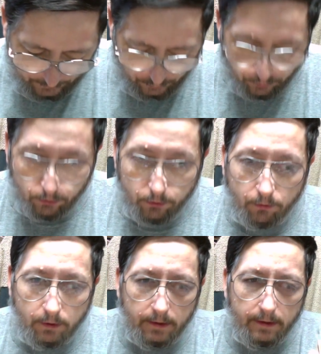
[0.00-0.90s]

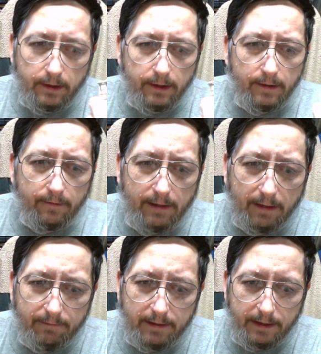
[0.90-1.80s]
true
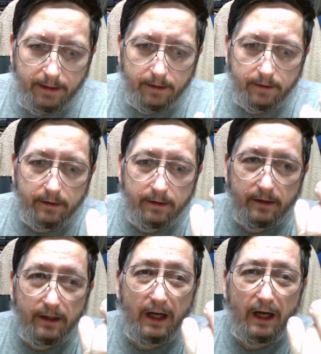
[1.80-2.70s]
that the
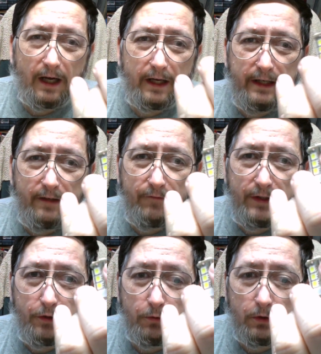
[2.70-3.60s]

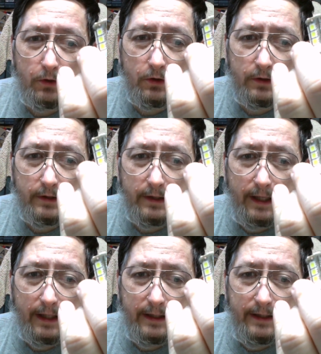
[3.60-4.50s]
individual
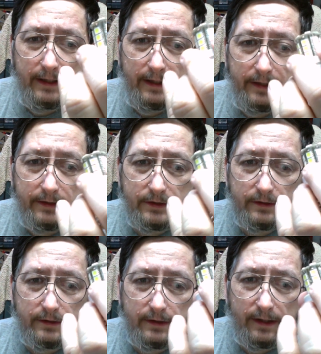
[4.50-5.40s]
LEDs
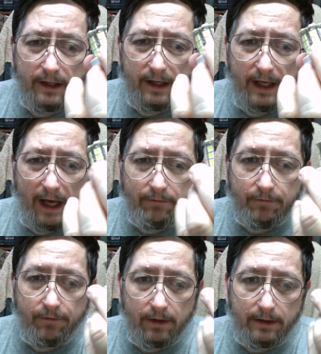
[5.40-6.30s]
have a
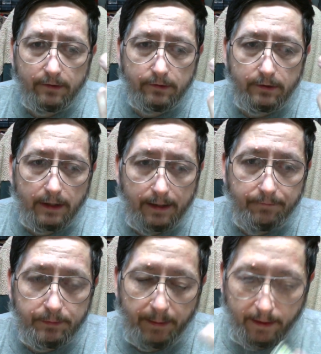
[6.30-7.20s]
very long
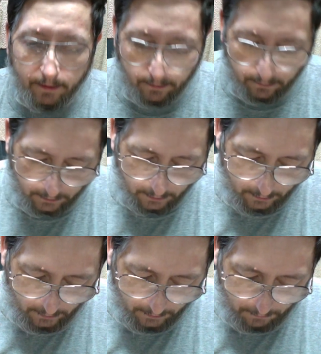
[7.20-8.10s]
lifespan,
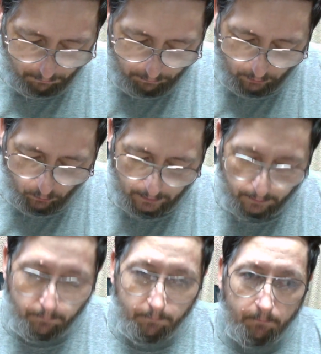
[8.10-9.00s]
but what
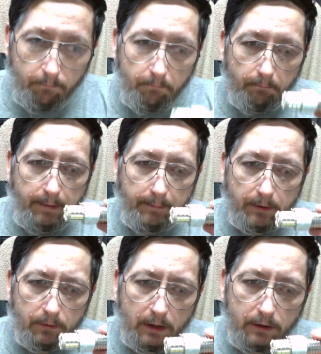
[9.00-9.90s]
people
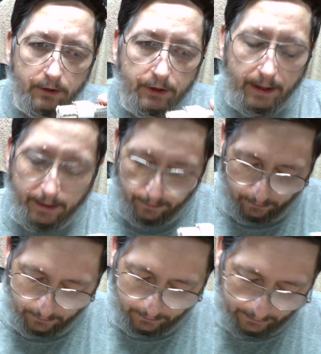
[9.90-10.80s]
don't
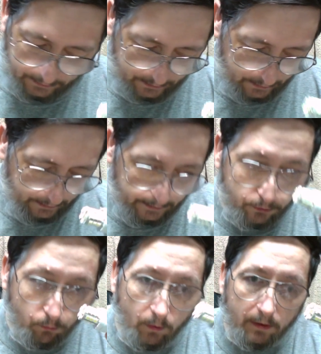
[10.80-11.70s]
understand is that
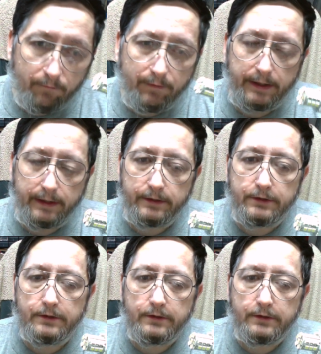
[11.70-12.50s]
each one of these